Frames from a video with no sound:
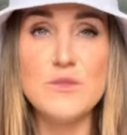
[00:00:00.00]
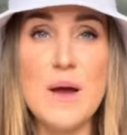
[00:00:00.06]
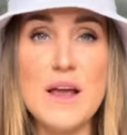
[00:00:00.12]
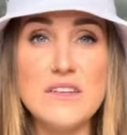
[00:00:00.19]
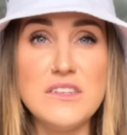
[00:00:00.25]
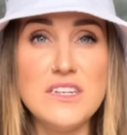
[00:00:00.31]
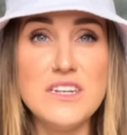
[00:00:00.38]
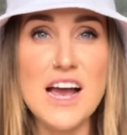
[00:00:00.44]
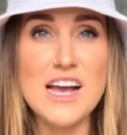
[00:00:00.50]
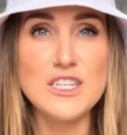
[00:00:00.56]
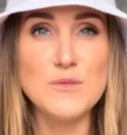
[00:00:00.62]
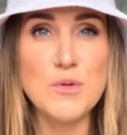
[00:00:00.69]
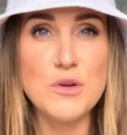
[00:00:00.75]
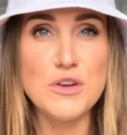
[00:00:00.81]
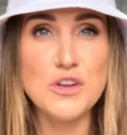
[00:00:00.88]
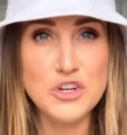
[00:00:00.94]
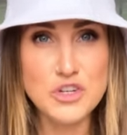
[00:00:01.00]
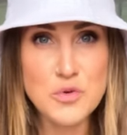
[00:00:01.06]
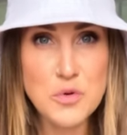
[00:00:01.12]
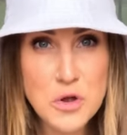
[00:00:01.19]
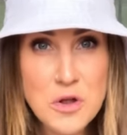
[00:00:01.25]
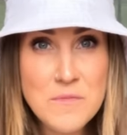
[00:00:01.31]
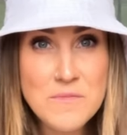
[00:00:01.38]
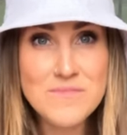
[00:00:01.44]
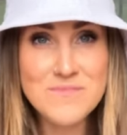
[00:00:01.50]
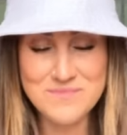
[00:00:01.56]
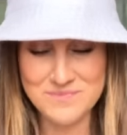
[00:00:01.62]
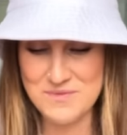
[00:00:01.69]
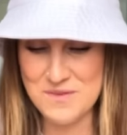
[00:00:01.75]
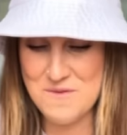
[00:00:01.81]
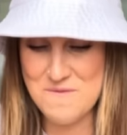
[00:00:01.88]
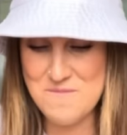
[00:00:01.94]
spicy as per usual.
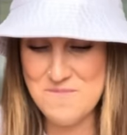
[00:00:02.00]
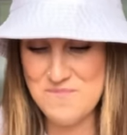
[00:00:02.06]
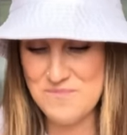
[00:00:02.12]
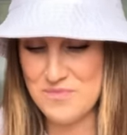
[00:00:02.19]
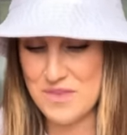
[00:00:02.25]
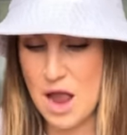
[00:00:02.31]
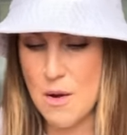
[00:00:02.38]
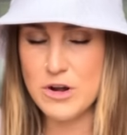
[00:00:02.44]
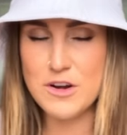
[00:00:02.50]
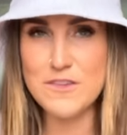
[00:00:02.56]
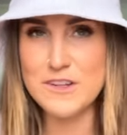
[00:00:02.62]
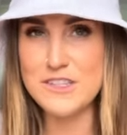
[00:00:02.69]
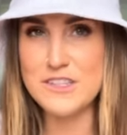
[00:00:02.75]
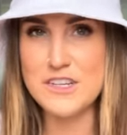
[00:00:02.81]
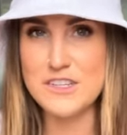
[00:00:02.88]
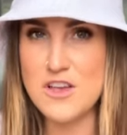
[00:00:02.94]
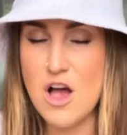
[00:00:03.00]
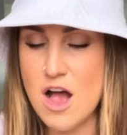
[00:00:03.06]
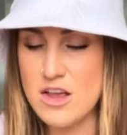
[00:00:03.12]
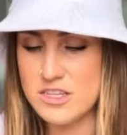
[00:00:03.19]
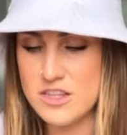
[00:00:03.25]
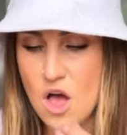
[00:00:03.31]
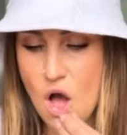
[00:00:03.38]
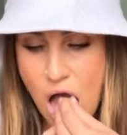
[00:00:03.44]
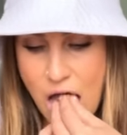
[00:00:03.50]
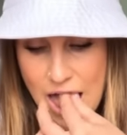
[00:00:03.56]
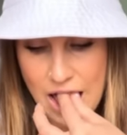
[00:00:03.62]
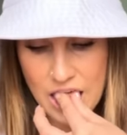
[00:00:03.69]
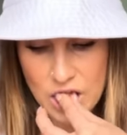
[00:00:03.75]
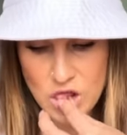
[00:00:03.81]
I wonder if it's the sauce though.